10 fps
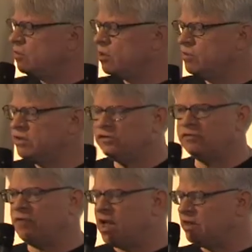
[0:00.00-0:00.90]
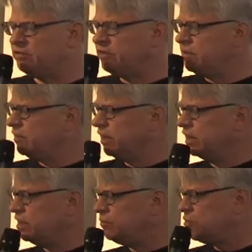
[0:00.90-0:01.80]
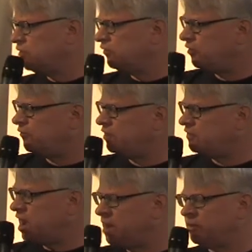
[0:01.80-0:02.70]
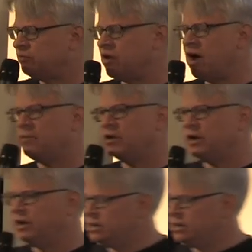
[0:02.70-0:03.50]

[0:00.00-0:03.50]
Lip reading: Or are we just volunteering a portion of our time and property